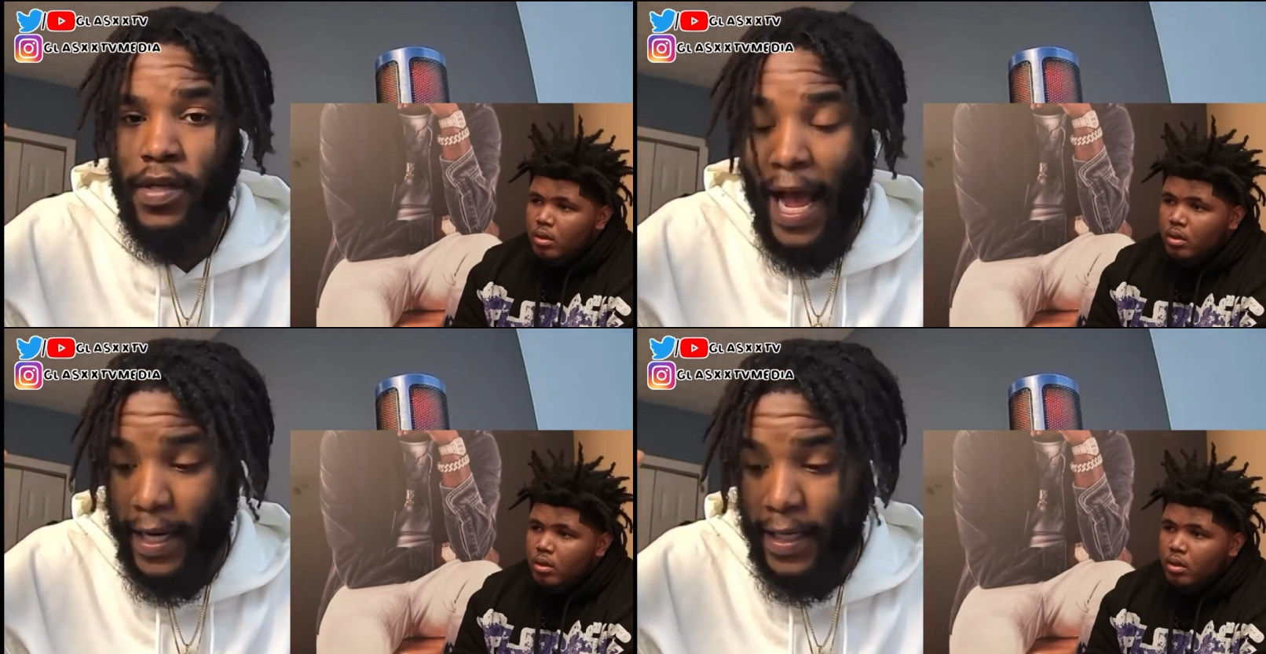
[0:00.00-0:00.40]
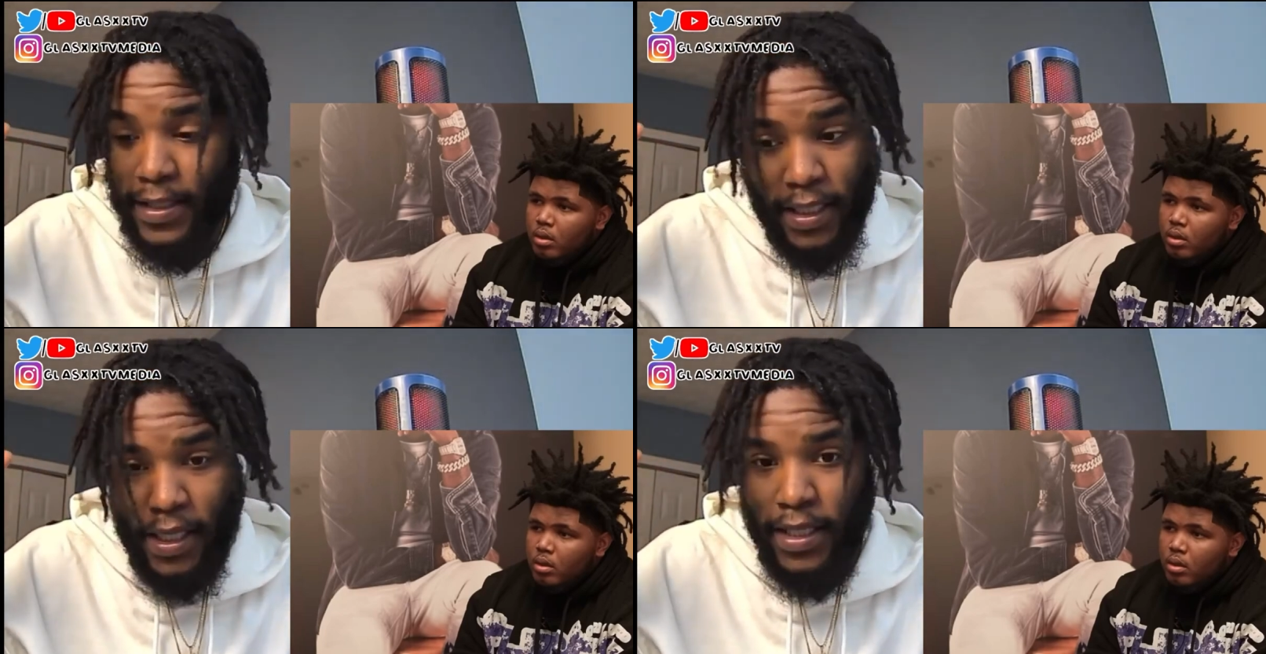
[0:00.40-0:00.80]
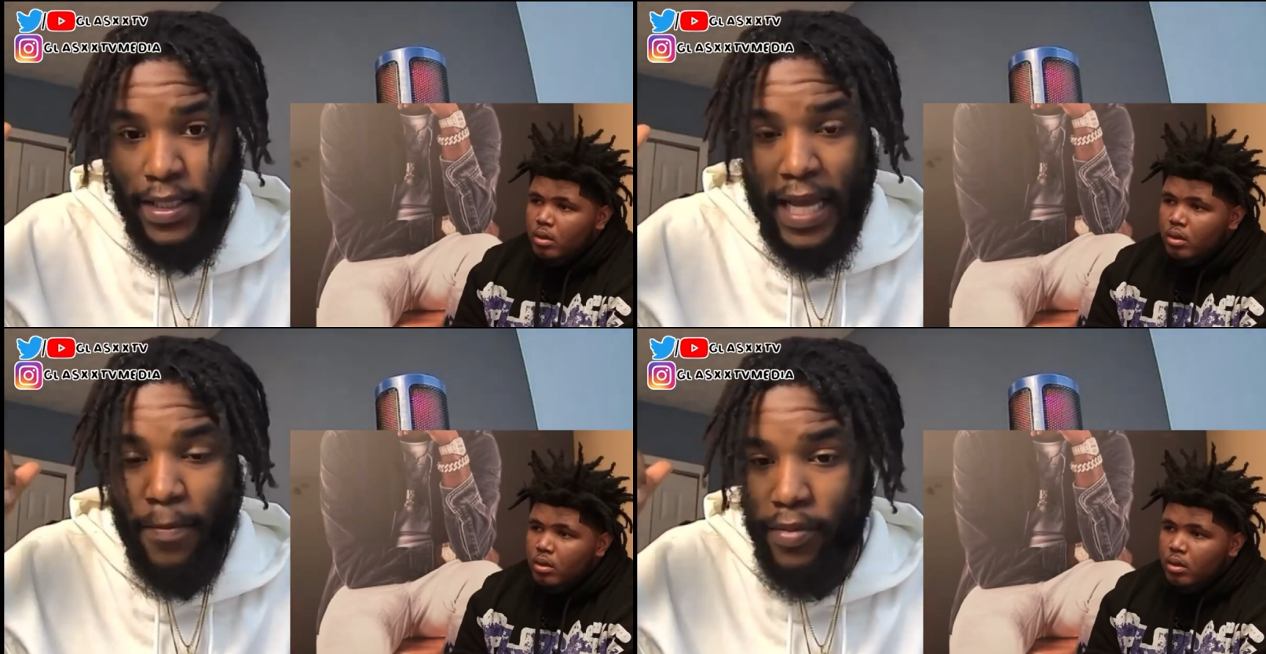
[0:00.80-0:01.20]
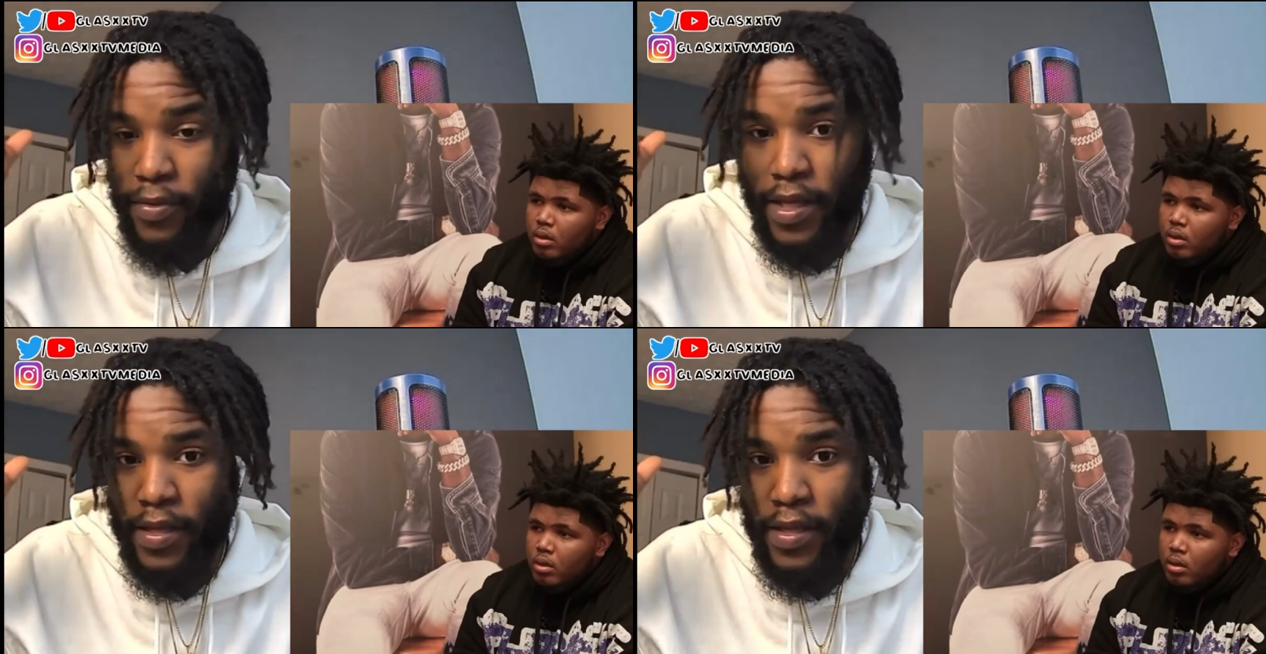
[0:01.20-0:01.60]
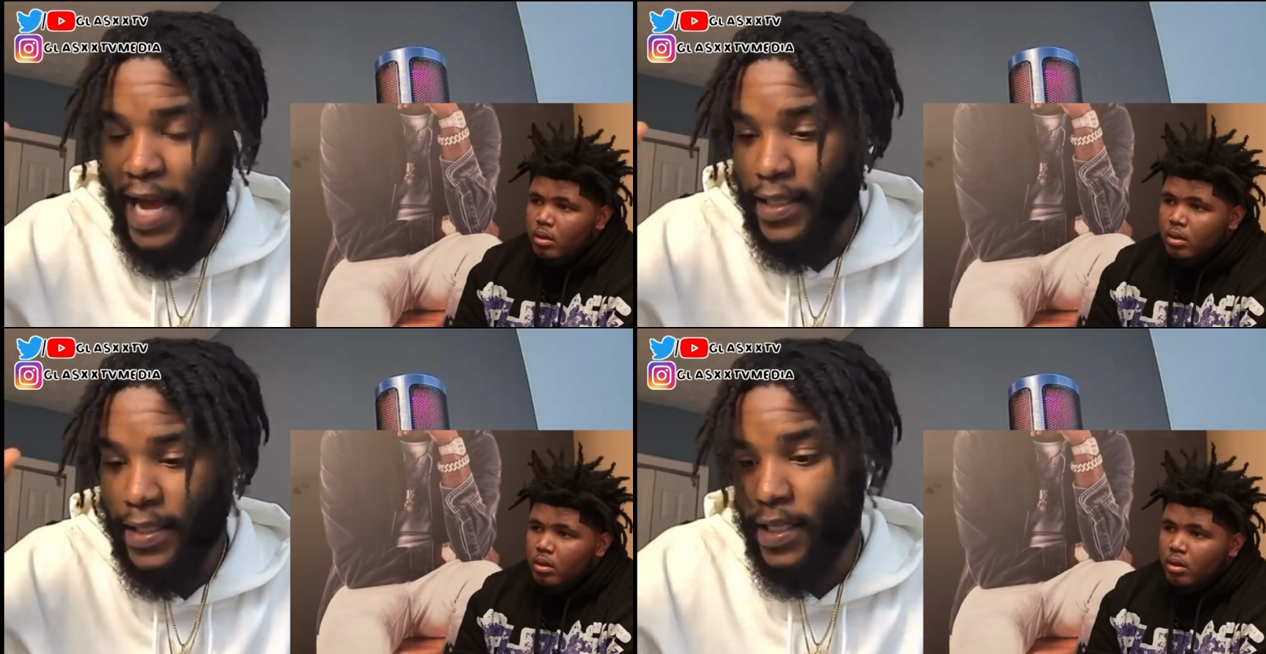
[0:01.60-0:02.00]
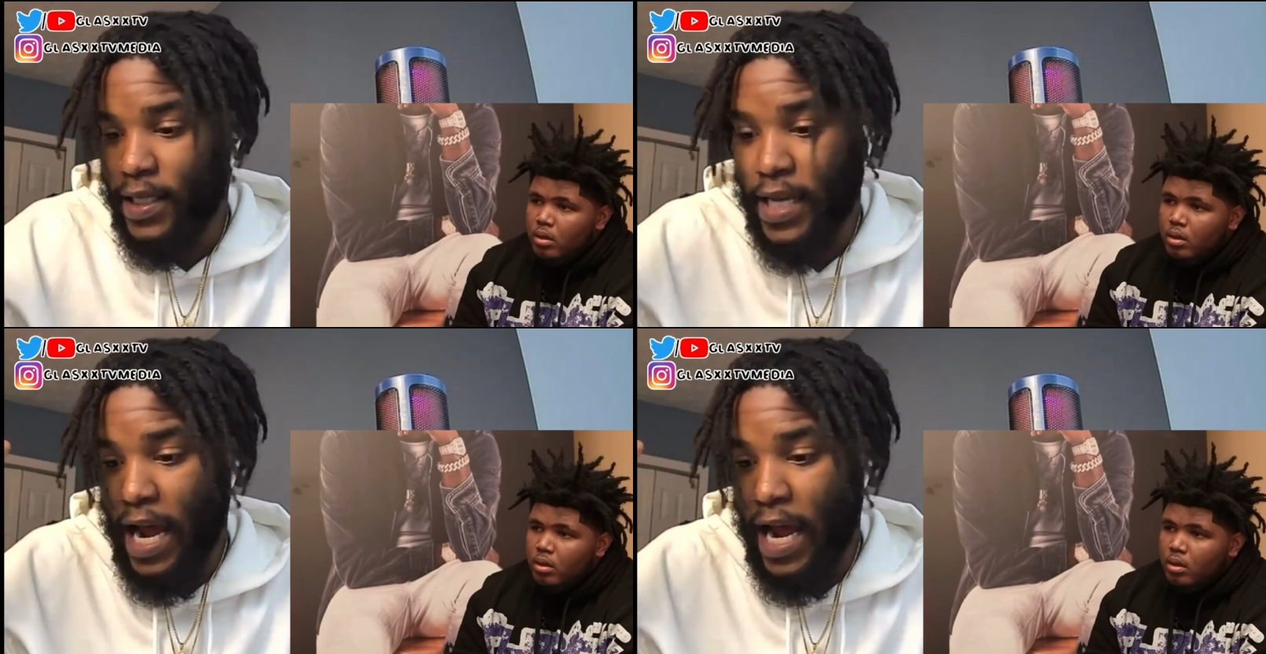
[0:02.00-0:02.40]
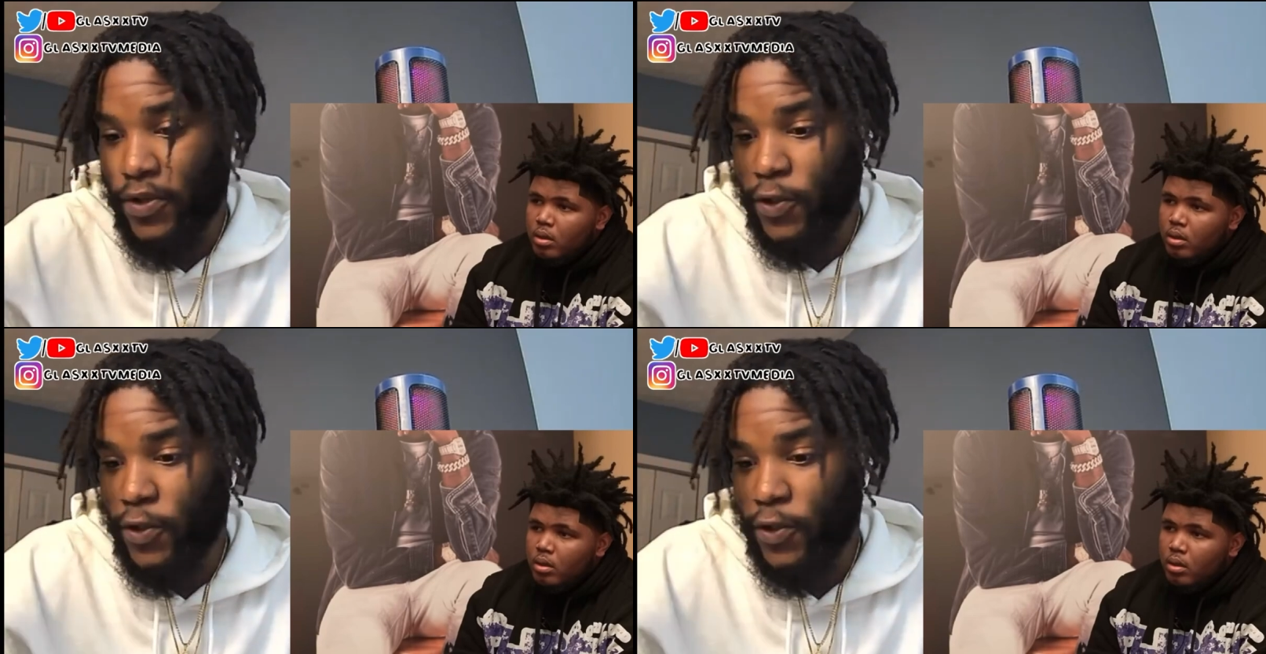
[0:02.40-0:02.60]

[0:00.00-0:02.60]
Speaker 1: He's not moving. I can see he's not breathing.